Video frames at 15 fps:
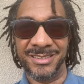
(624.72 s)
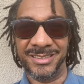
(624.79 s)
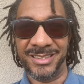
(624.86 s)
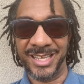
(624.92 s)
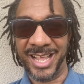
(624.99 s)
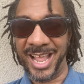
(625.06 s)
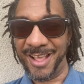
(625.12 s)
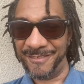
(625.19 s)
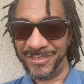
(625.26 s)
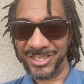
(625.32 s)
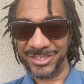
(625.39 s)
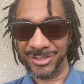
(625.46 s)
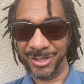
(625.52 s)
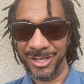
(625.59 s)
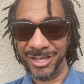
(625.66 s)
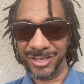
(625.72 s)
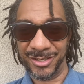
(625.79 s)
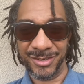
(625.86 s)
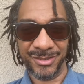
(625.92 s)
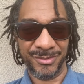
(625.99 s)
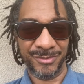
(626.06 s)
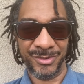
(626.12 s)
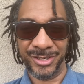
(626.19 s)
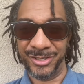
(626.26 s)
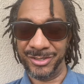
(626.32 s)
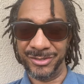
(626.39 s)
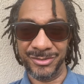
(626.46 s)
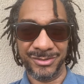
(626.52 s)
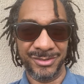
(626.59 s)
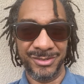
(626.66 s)
they have this look where
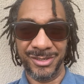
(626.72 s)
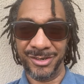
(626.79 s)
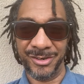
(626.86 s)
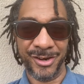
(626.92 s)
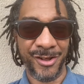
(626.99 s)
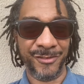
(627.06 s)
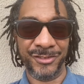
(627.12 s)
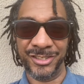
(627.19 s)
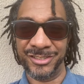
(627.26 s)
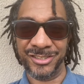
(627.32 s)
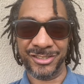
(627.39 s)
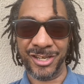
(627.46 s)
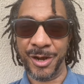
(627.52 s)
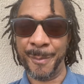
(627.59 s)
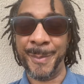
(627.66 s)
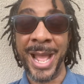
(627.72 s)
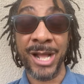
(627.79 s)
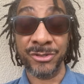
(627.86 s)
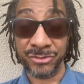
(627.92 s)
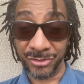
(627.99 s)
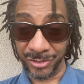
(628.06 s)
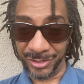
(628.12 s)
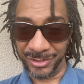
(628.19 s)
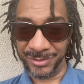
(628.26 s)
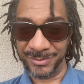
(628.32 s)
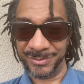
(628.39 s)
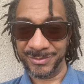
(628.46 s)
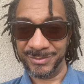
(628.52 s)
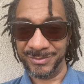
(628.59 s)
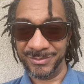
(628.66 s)
you, you don't know if they're just gonna pounce on you.
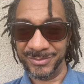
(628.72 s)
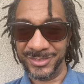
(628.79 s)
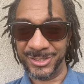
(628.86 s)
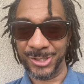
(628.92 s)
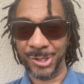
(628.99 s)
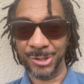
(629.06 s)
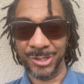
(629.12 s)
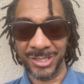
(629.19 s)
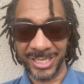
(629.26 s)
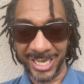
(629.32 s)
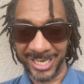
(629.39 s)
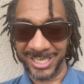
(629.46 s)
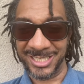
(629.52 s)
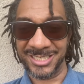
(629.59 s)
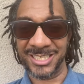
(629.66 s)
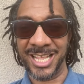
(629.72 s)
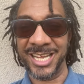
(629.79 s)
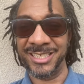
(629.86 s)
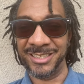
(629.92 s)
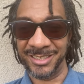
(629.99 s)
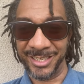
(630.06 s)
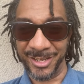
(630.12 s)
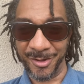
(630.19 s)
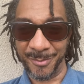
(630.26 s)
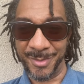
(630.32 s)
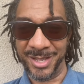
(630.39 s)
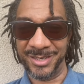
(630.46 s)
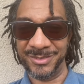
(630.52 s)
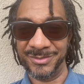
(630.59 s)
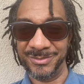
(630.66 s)
So the ladies like the Leo
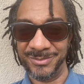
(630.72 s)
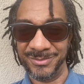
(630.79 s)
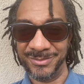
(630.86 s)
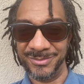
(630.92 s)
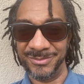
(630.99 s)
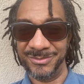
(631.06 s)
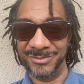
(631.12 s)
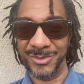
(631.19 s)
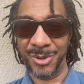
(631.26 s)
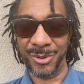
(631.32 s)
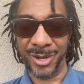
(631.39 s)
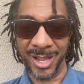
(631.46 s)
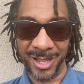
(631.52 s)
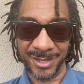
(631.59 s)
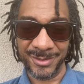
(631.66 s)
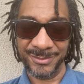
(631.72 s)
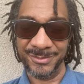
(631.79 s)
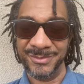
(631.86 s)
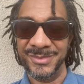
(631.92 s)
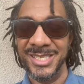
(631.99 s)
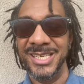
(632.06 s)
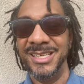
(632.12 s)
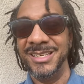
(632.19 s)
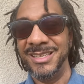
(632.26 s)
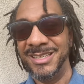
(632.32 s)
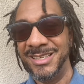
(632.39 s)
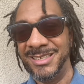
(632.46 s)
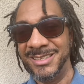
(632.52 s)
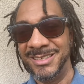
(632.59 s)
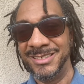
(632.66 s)
men, okay?
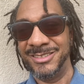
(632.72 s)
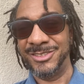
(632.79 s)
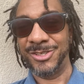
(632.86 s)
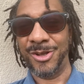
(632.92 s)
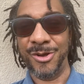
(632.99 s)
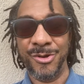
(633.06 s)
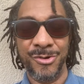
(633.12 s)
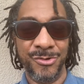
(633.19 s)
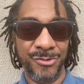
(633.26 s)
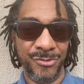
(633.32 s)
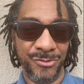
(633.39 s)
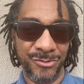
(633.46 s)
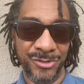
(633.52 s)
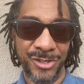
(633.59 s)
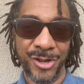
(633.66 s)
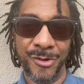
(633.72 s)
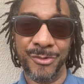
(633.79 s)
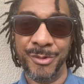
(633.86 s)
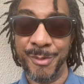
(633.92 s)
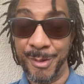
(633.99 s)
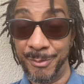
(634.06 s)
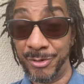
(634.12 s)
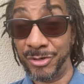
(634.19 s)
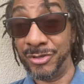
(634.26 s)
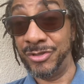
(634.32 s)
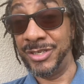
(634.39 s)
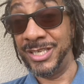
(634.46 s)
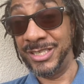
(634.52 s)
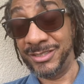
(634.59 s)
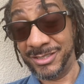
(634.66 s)
So, you know, remember, you
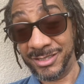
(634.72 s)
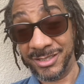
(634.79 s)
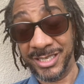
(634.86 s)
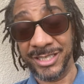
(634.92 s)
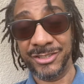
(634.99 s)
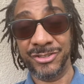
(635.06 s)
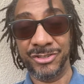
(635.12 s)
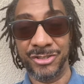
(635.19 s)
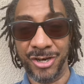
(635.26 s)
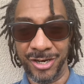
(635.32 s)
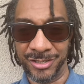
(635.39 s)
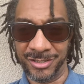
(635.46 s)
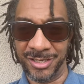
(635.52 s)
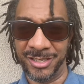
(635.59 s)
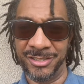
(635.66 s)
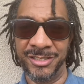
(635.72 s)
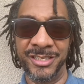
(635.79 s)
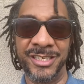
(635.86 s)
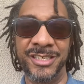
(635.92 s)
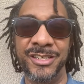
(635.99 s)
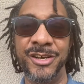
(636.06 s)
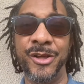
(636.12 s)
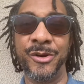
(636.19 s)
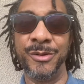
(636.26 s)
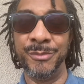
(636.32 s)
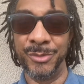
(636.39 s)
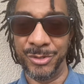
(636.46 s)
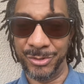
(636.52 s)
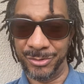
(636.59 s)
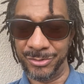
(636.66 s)
need to get your chart done. You need to know the
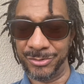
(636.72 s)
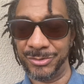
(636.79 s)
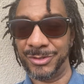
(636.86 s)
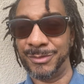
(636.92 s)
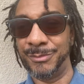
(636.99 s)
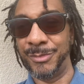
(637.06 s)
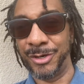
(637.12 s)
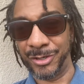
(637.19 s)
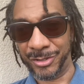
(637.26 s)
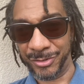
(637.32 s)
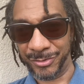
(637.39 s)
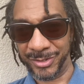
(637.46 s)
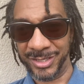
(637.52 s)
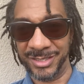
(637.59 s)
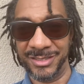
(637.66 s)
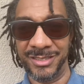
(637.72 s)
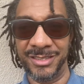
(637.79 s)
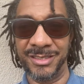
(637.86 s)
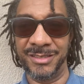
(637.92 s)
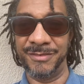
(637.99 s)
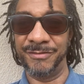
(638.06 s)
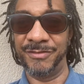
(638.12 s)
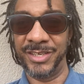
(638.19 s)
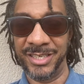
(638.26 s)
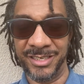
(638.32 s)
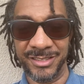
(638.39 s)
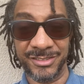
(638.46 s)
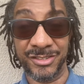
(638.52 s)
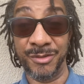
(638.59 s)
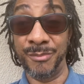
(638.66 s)
moon, the Mercury, the
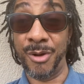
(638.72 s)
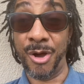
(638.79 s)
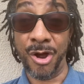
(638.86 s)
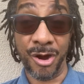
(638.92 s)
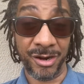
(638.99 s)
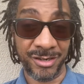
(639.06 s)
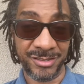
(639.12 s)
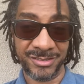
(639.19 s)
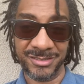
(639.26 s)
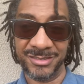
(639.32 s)
Venus, the Mars.